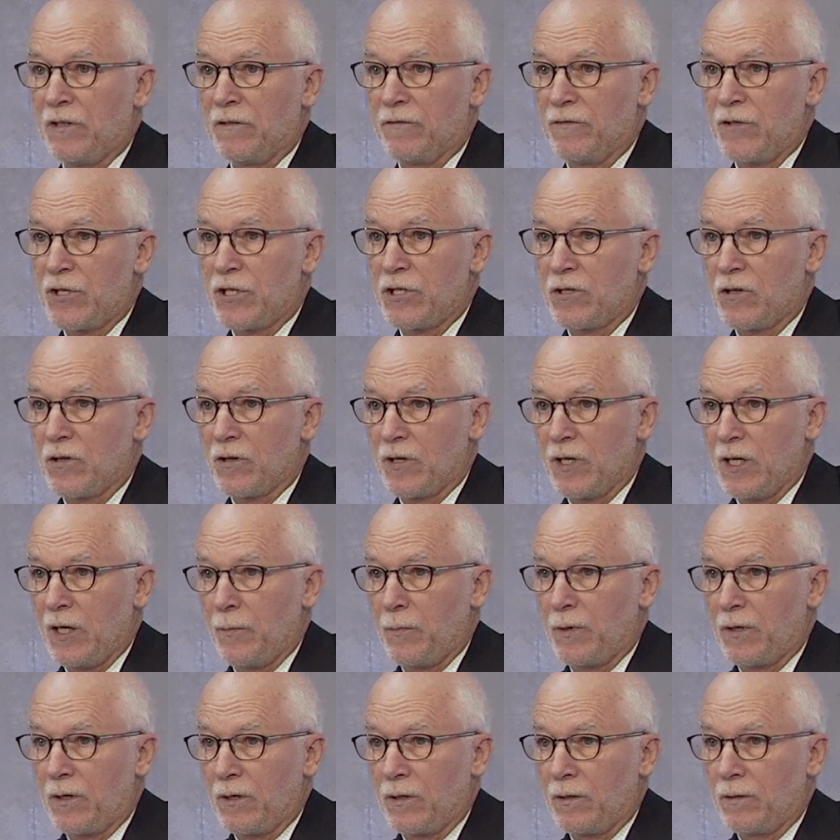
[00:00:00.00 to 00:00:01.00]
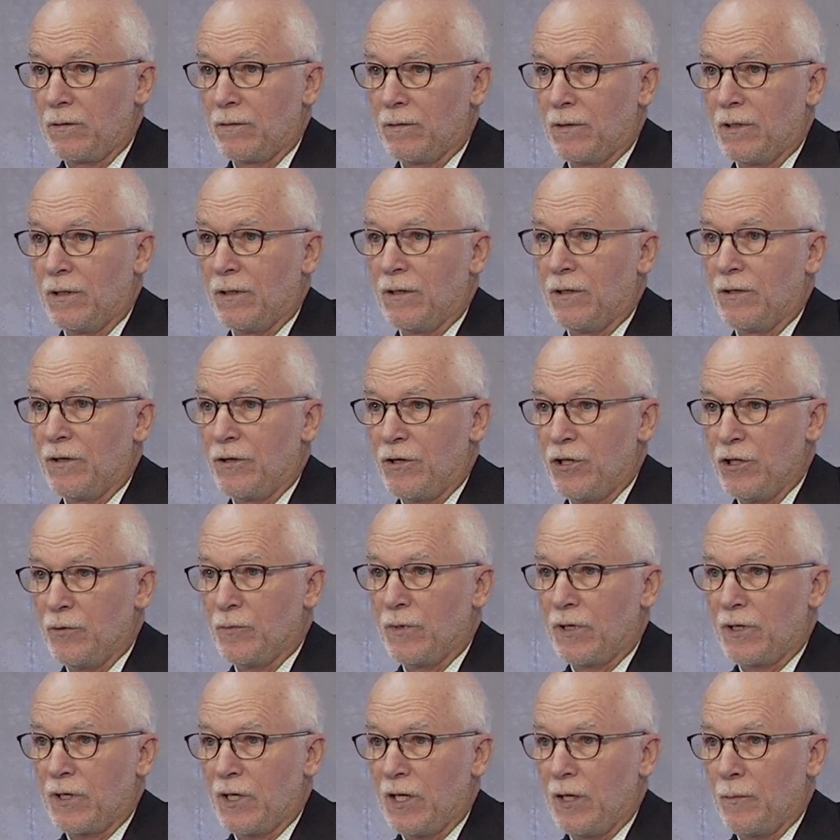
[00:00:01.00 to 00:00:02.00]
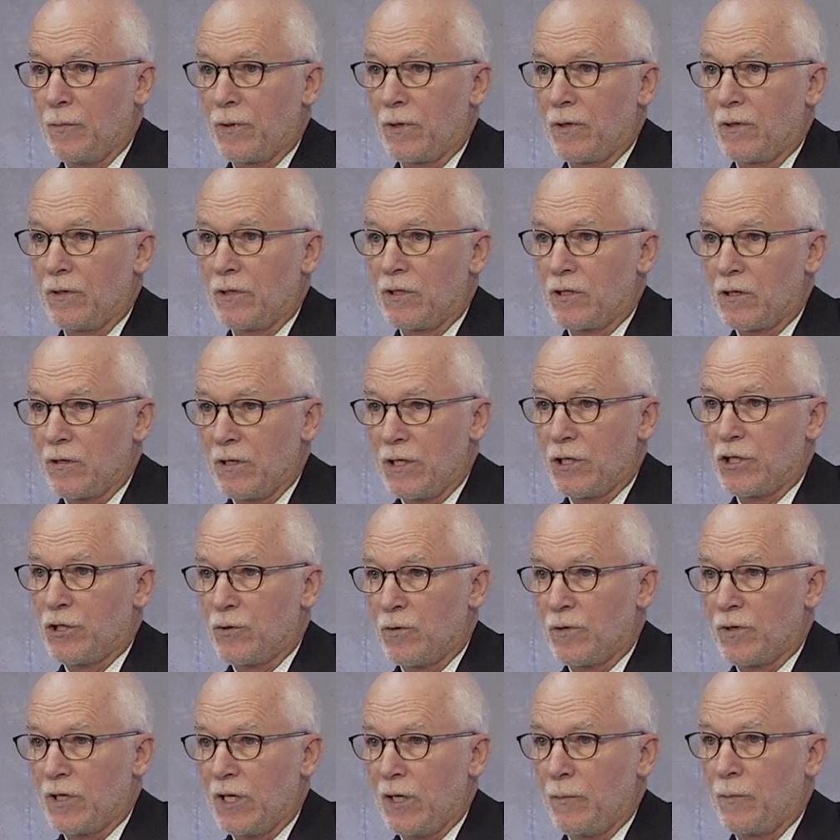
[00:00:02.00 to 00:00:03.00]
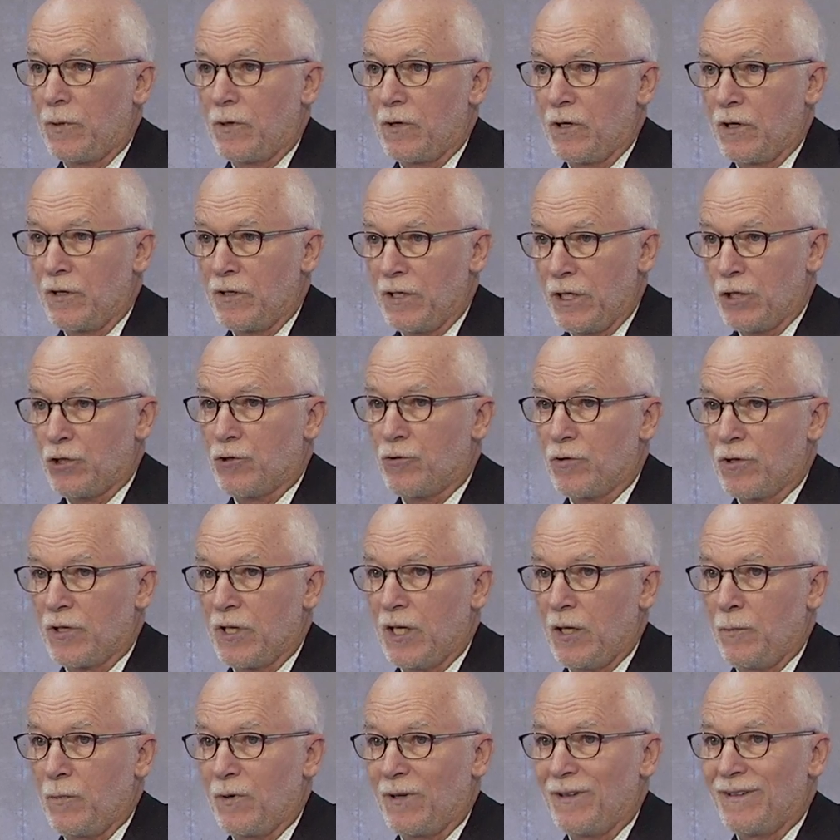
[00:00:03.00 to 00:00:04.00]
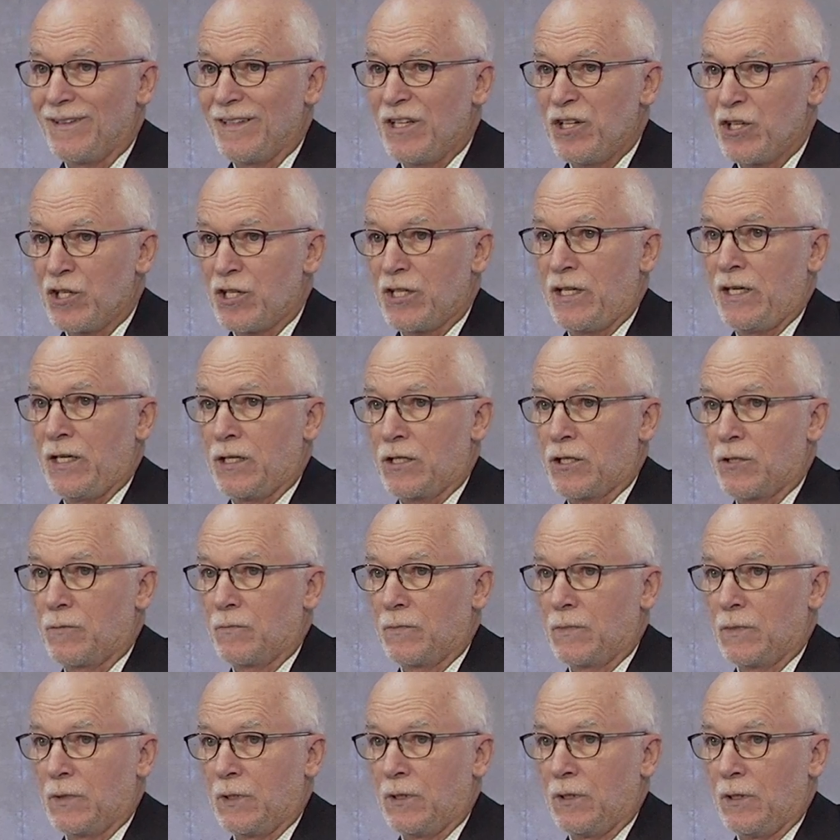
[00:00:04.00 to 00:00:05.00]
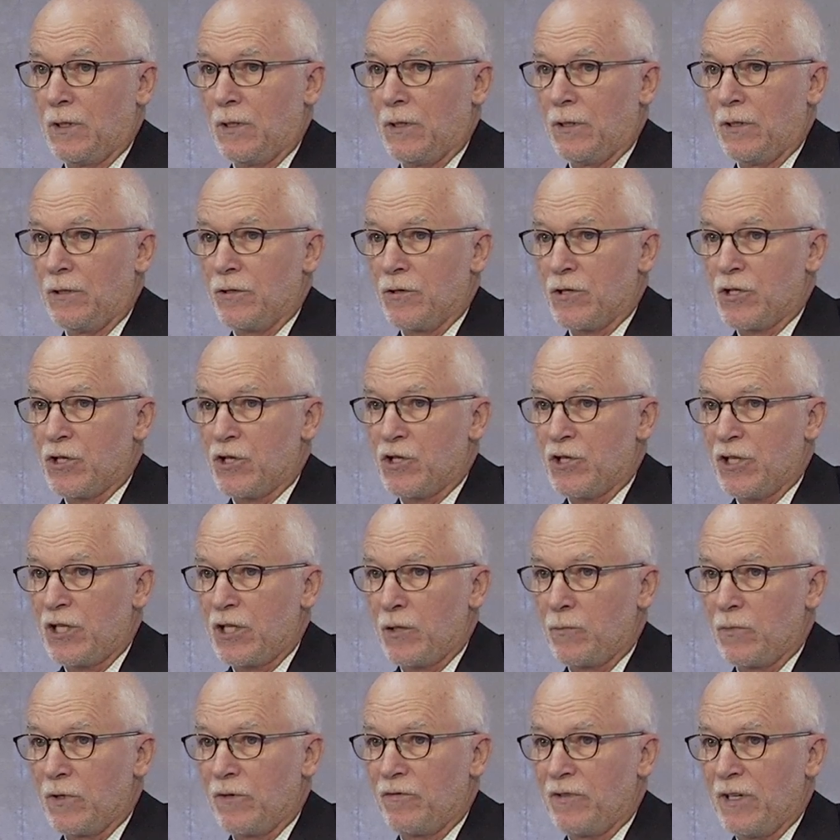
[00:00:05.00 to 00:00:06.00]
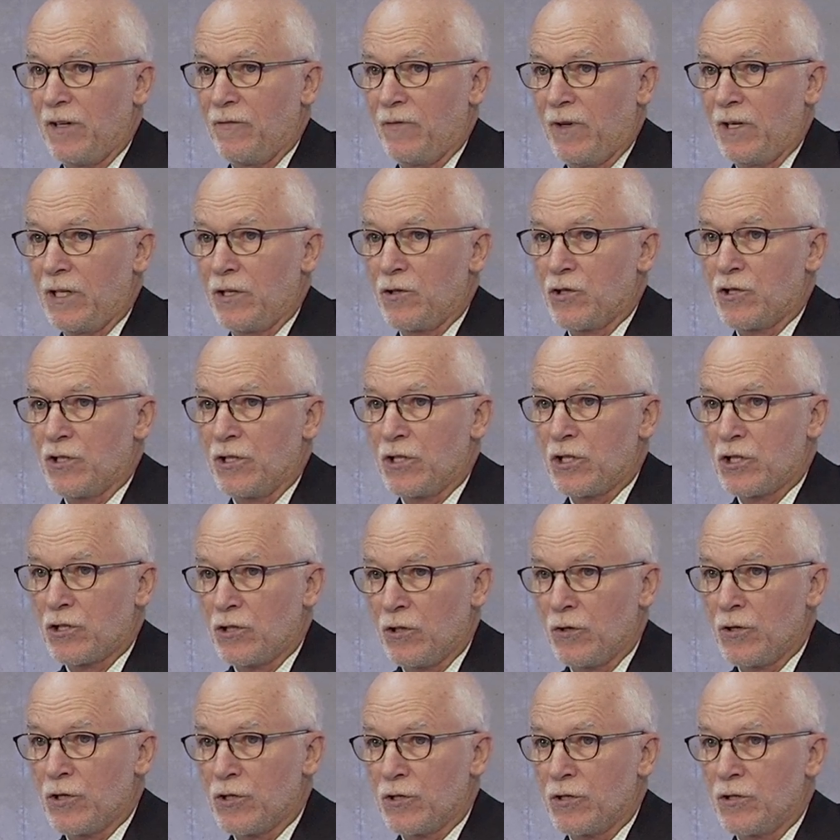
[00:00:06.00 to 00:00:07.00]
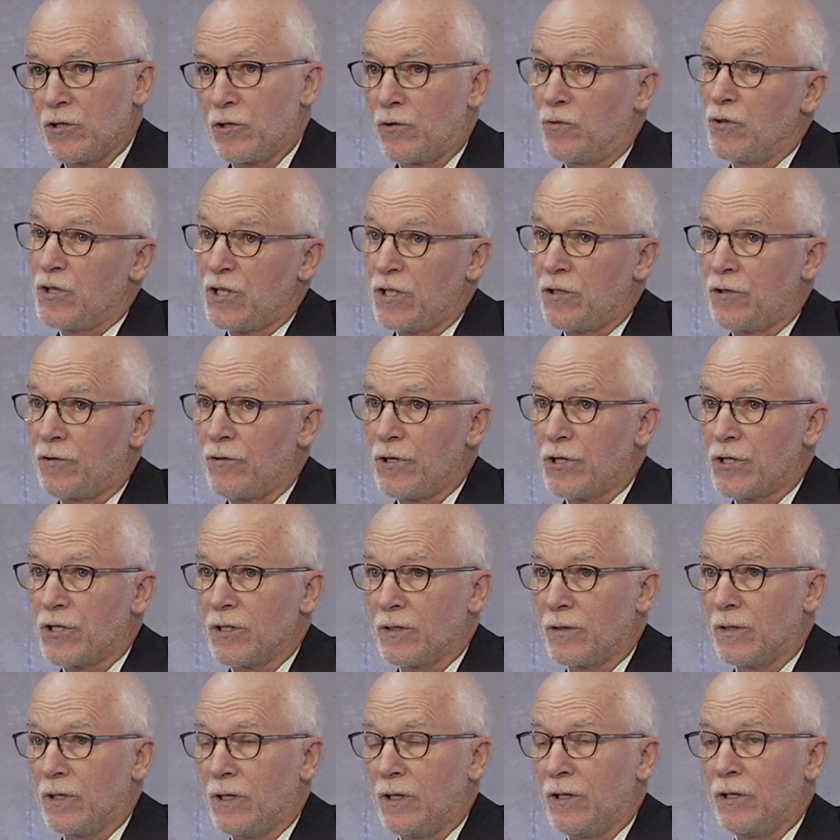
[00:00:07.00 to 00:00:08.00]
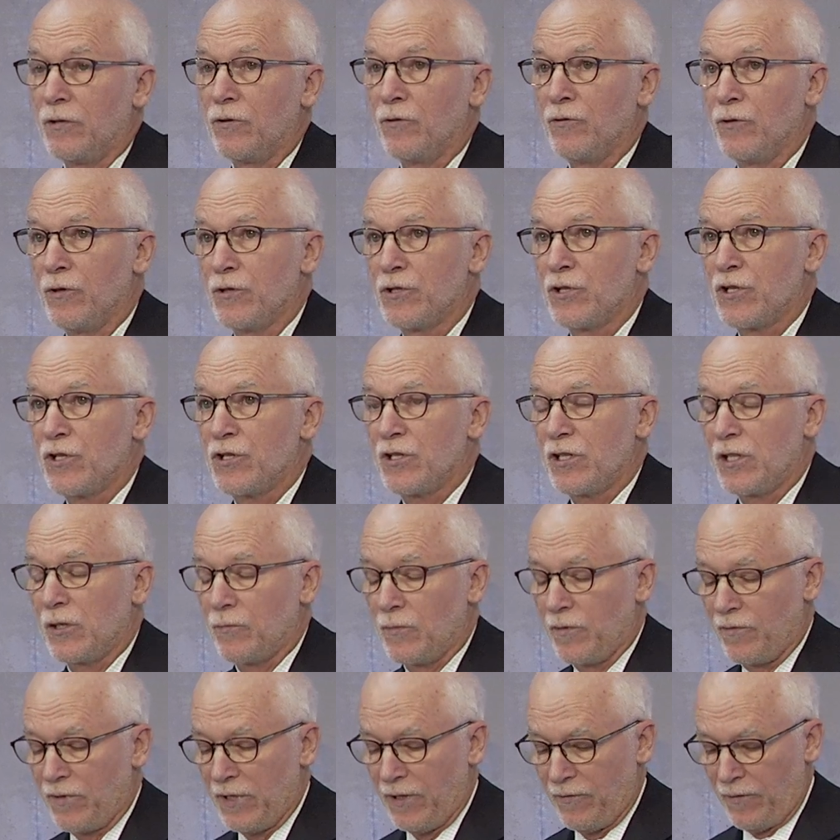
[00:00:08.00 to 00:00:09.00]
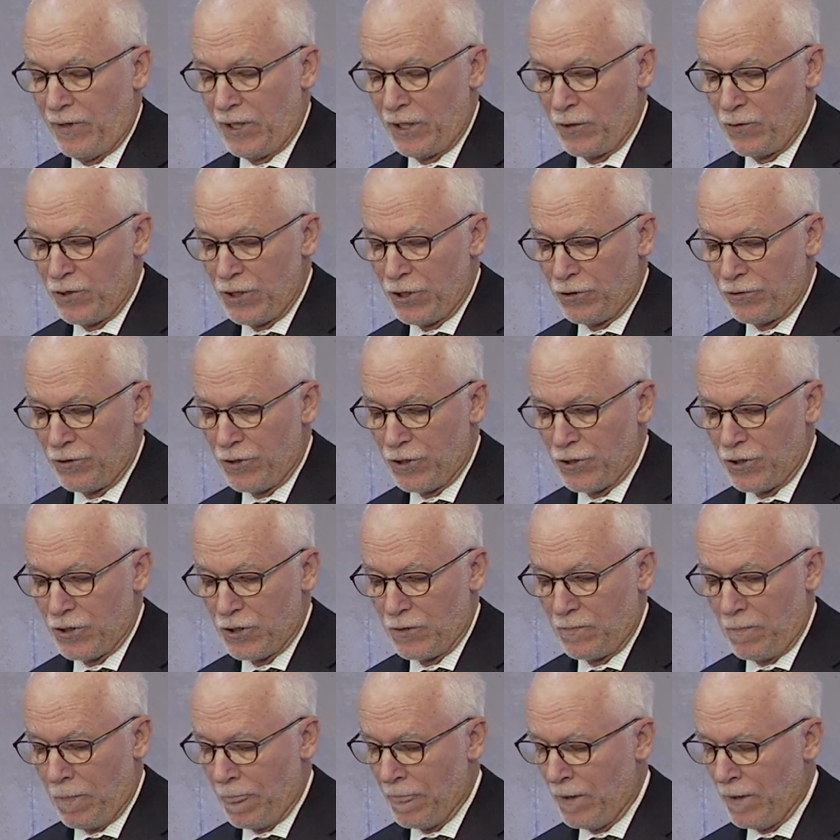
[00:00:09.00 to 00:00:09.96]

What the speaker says: physical capital, human capital, intellectual capital, and natural capital intact. You're sustainable if that value stays constant or is increasing. You're not sustainable if that value decreases.